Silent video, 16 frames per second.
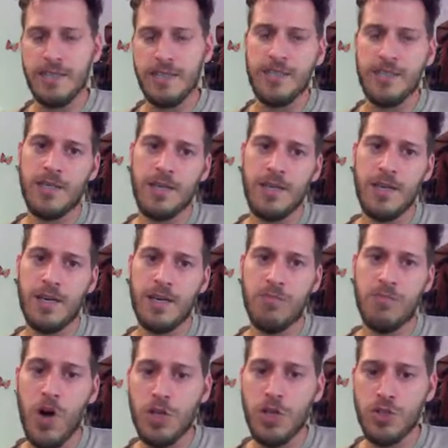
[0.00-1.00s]

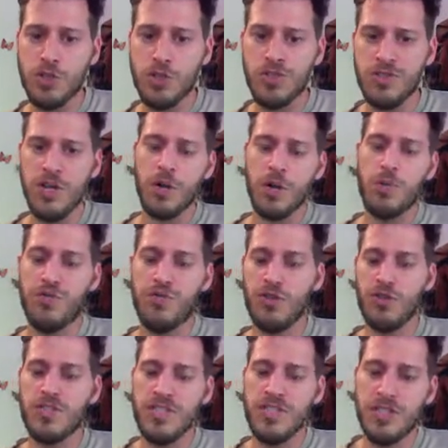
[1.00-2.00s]
module, we first
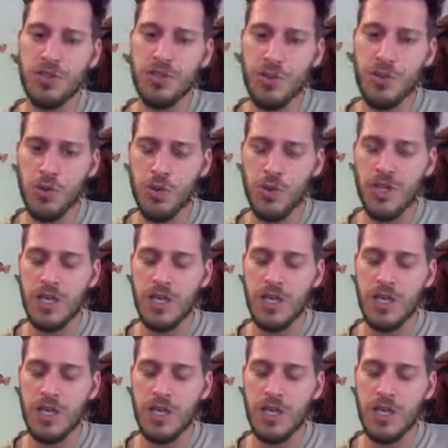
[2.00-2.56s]
need to